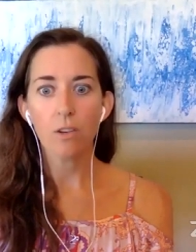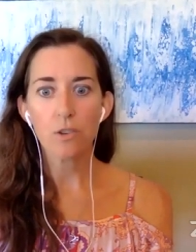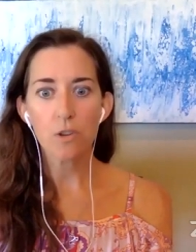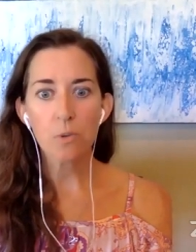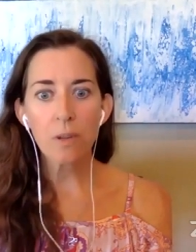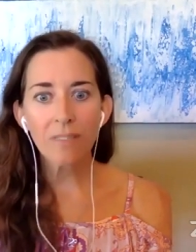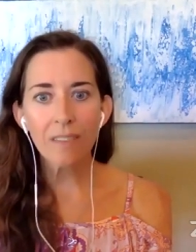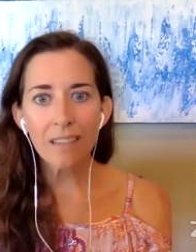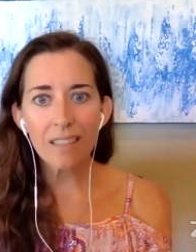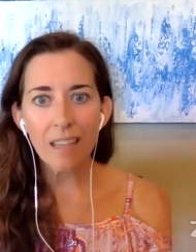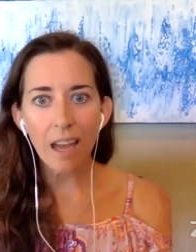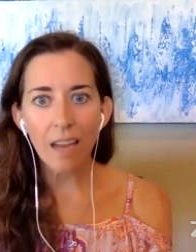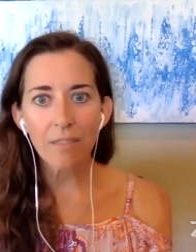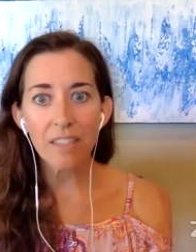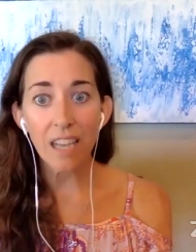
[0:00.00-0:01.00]
doing these
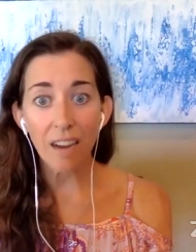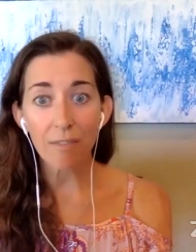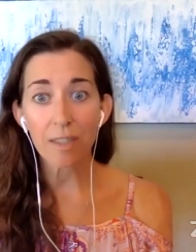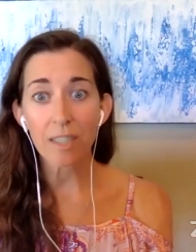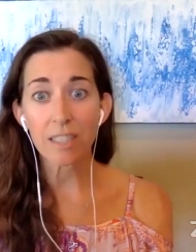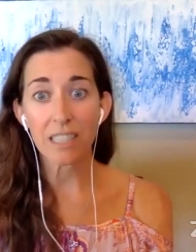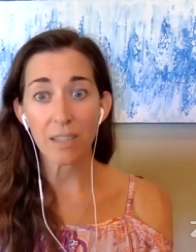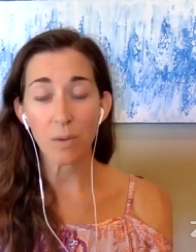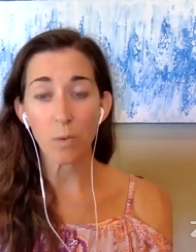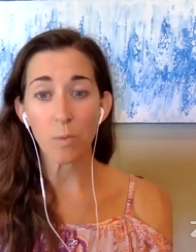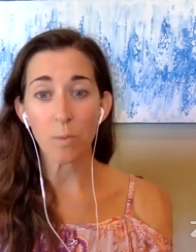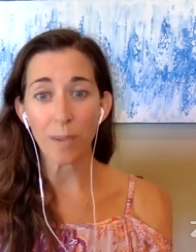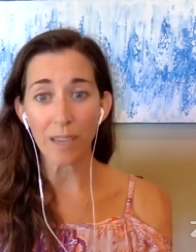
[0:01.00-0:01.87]
lives every single